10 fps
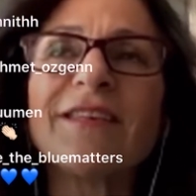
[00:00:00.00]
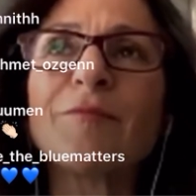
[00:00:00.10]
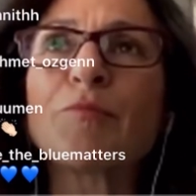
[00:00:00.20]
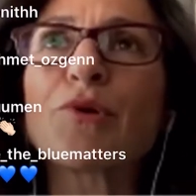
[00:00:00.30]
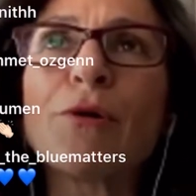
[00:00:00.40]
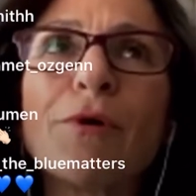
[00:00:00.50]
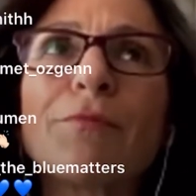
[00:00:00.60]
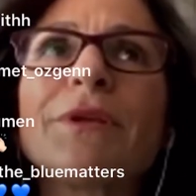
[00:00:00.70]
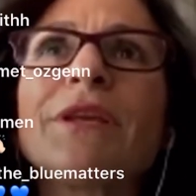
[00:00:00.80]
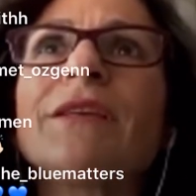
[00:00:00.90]

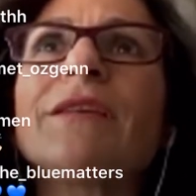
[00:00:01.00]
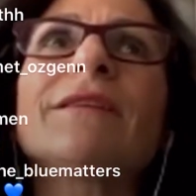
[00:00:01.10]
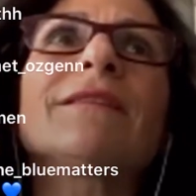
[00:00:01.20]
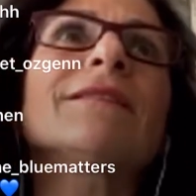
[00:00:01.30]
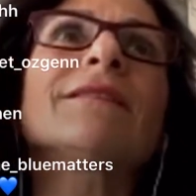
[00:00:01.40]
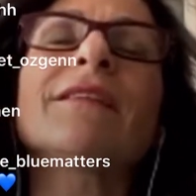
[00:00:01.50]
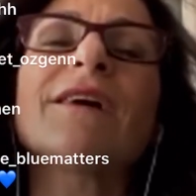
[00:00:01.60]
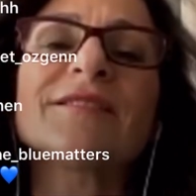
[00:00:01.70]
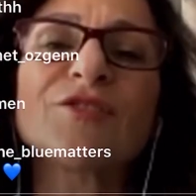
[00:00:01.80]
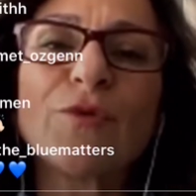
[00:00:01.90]
probably in the last
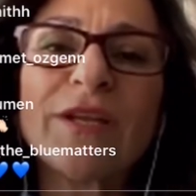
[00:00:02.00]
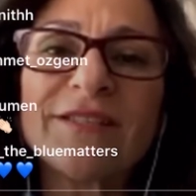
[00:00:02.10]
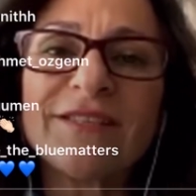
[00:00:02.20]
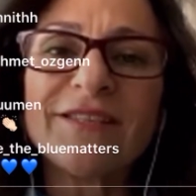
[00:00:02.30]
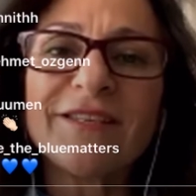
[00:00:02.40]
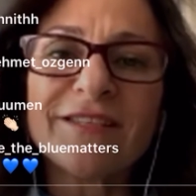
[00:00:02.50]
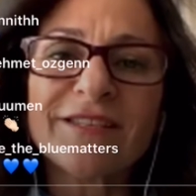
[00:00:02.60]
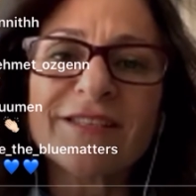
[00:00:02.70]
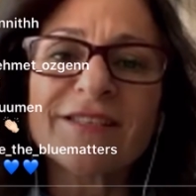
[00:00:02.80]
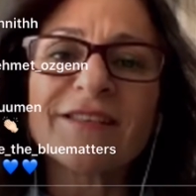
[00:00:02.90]
20
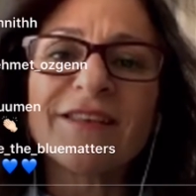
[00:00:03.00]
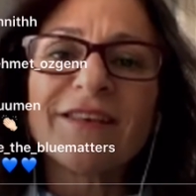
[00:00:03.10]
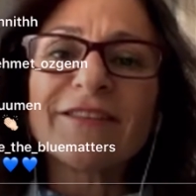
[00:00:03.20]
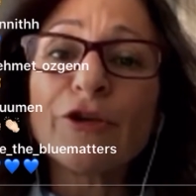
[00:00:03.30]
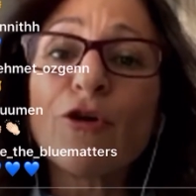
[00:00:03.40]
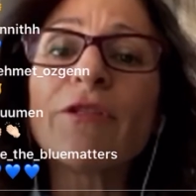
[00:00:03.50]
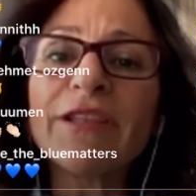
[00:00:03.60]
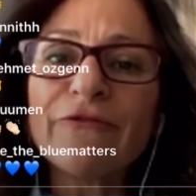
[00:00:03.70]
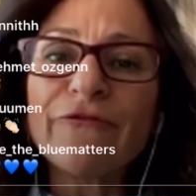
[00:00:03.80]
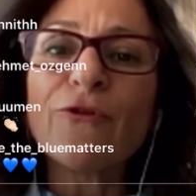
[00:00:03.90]
years, the only
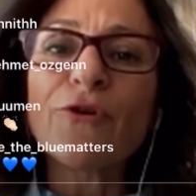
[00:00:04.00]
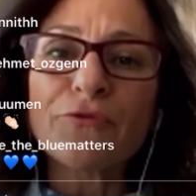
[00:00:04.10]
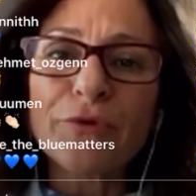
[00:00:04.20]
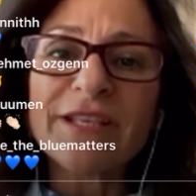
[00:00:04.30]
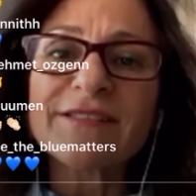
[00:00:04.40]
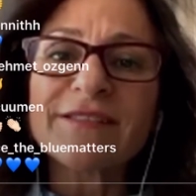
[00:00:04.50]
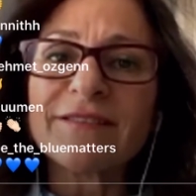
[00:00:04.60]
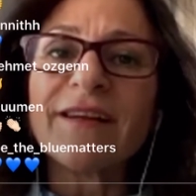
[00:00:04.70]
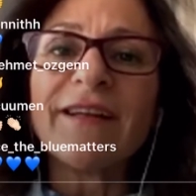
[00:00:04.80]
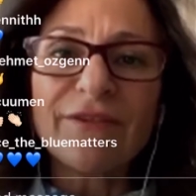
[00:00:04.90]
4 weeks that I
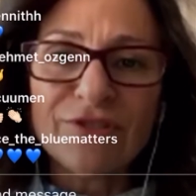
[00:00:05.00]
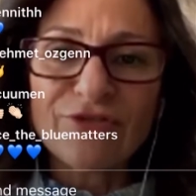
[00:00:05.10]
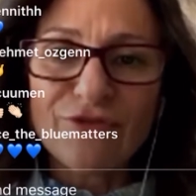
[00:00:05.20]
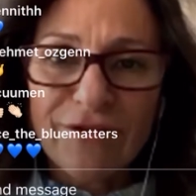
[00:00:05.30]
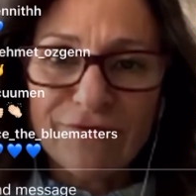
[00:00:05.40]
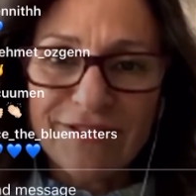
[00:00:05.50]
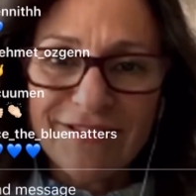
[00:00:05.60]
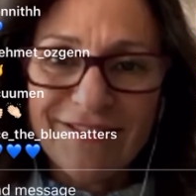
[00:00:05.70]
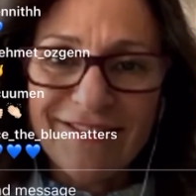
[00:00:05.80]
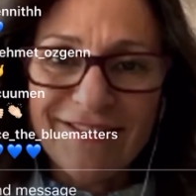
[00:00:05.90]
haven't traveled.
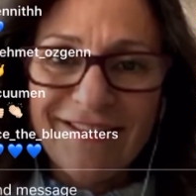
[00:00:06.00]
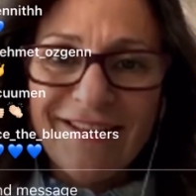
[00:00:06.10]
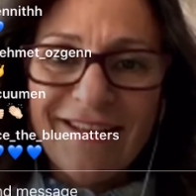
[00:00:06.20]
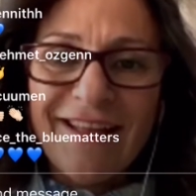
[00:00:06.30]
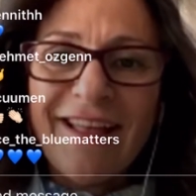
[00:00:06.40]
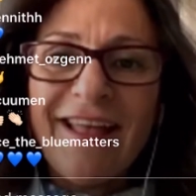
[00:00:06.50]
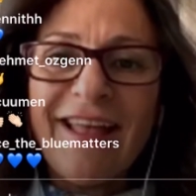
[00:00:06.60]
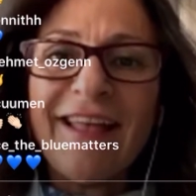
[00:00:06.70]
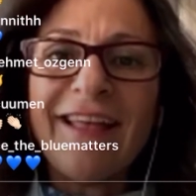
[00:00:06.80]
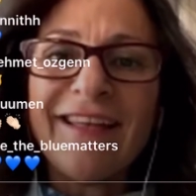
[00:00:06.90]

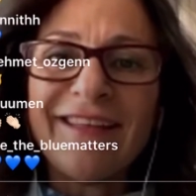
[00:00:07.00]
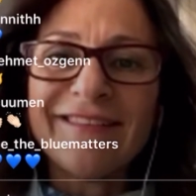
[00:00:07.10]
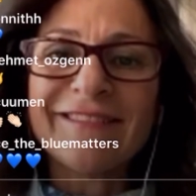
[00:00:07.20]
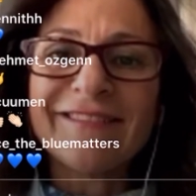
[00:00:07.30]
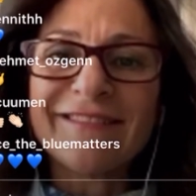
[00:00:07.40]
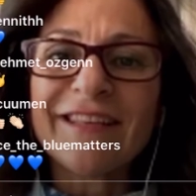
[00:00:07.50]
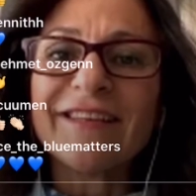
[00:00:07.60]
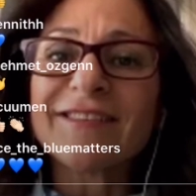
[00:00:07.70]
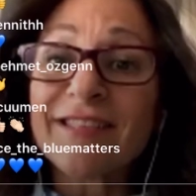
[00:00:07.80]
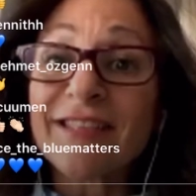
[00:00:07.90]
And
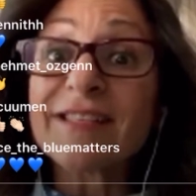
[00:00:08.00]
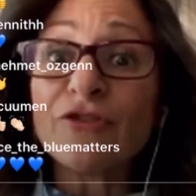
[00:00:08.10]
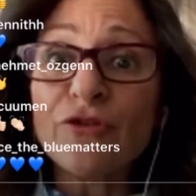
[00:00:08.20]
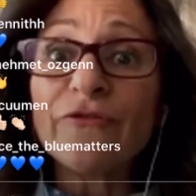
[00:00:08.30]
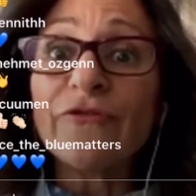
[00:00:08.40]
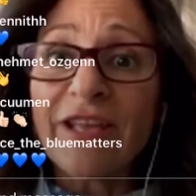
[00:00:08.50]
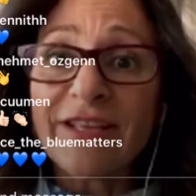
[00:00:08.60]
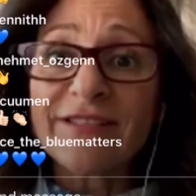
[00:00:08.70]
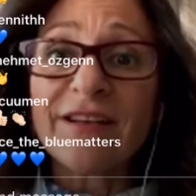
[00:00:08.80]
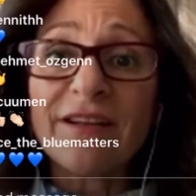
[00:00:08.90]
it's a new phase.
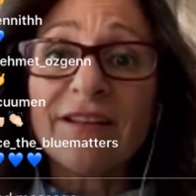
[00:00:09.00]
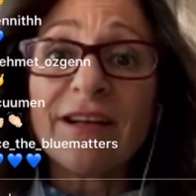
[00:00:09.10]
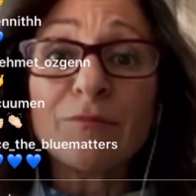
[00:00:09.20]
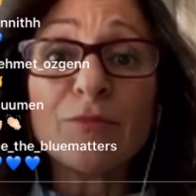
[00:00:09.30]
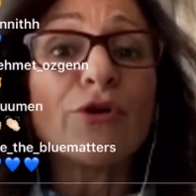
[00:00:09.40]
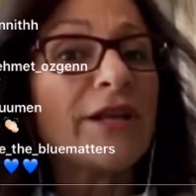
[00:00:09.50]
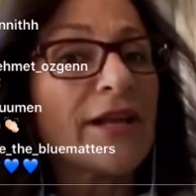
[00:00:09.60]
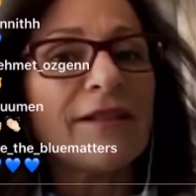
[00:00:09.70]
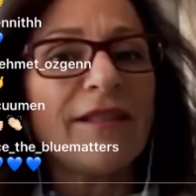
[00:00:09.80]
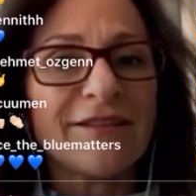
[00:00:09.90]
I'm learning a
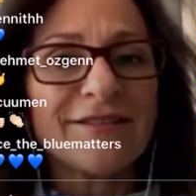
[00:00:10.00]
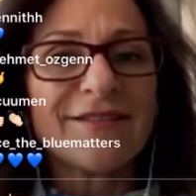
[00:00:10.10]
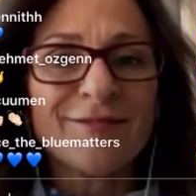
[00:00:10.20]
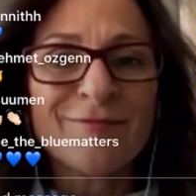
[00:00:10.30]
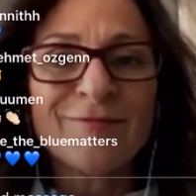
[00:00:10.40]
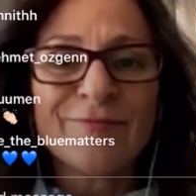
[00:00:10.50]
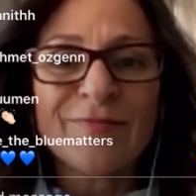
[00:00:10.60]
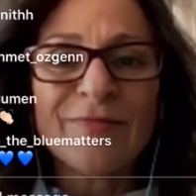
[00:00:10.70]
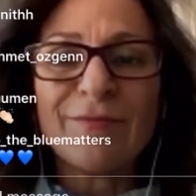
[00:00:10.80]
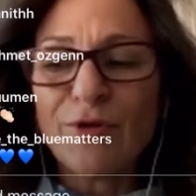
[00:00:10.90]
lot. I'm
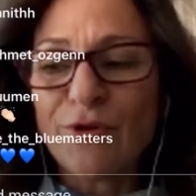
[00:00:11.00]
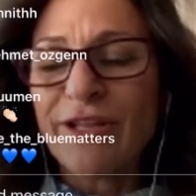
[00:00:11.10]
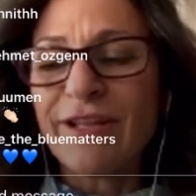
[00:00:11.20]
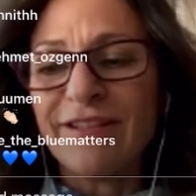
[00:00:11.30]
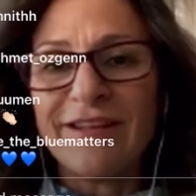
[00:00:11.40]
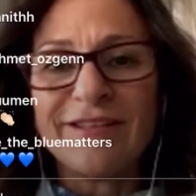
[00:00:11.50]
learning a lot.